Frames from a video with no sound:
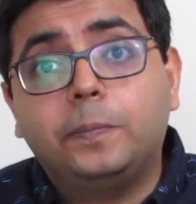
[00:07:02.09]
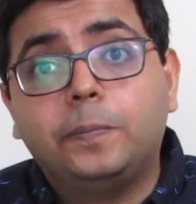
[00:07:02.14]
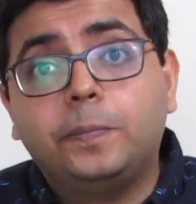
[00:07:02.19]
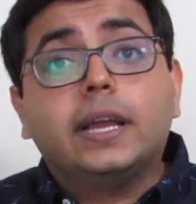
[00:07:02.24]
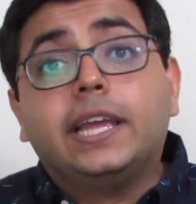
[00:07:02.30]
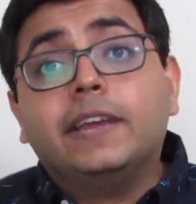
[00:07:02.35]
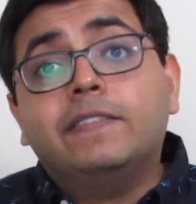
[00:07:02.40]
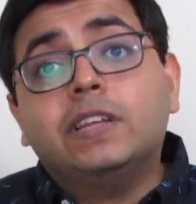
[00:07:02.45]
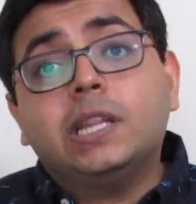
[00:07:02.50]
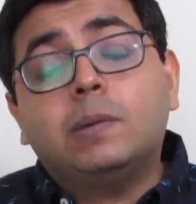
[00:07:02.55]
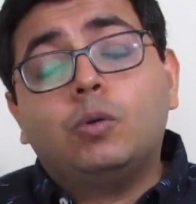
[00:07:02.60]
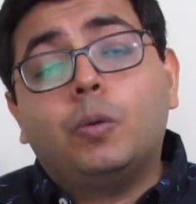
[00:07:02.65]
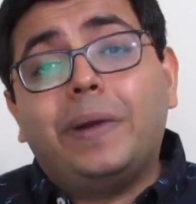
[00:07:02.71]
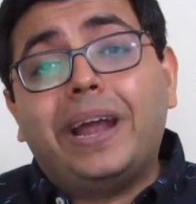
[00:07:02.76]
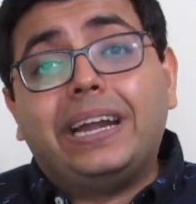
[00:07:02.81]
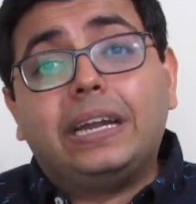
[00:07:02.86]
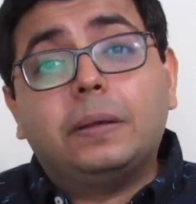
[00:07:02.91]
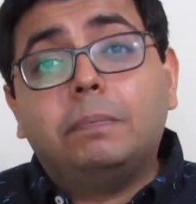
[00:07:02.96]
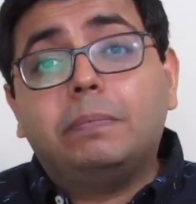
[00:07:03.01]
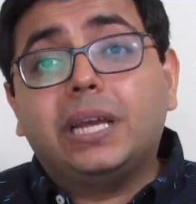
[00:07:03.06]
Given the
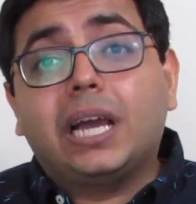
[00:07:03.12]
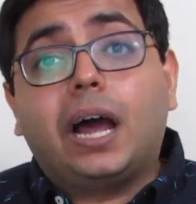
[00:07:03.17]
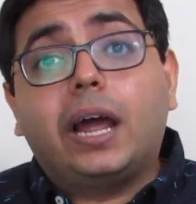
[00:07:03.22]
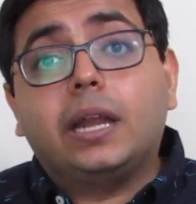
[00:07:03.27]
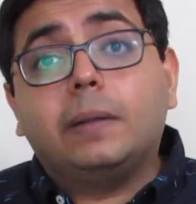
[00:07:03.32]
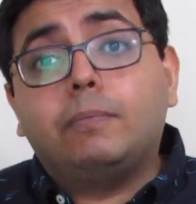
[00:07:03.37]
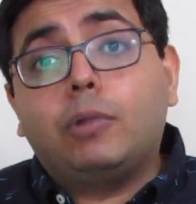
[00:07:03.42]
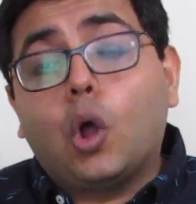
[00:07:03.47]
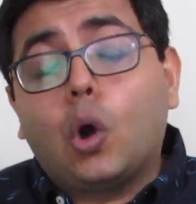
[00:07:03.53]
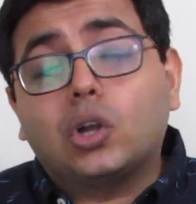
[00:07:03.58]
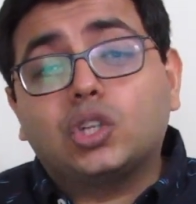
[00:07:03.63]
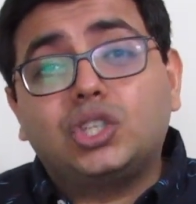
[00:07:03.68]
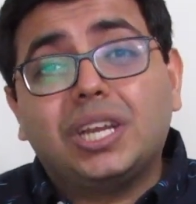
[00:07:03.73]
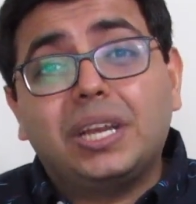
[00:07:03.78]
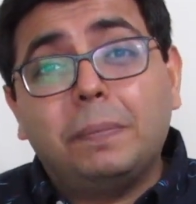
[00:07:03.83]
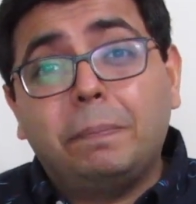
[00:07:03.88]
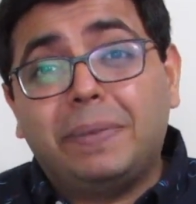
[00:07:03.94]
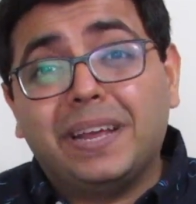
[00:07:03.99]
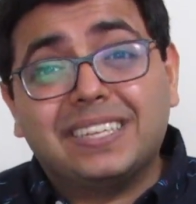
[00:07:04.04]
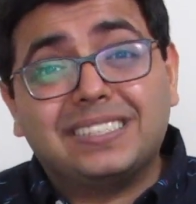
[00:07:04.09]
momentum behind
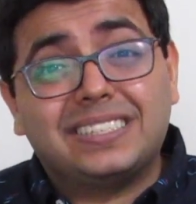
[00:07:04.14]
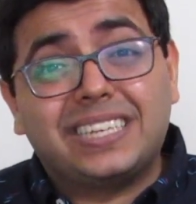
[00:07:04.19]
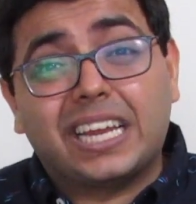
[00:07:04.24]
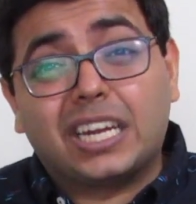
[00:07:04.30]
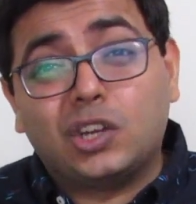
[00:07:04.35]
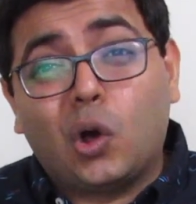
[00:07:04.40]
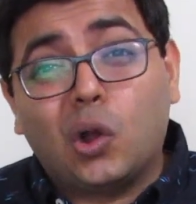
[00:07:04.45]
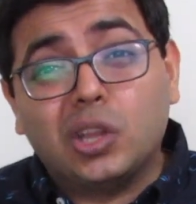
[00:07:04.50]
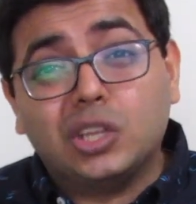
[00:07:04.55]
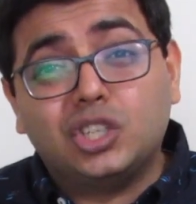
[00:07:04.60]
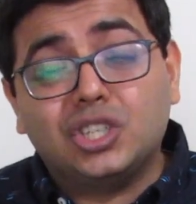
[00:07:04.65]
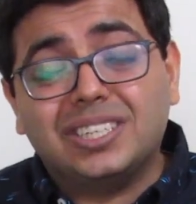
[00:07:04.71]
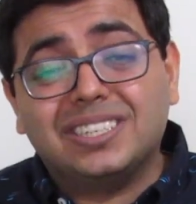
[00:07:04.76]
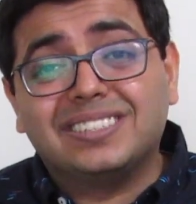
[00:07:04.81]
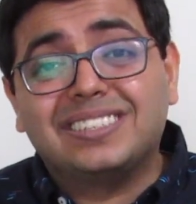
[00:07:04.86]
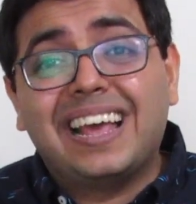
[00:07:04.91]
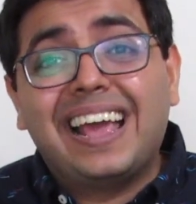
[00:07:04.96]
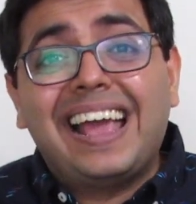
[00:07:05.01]
blockchain-based technologies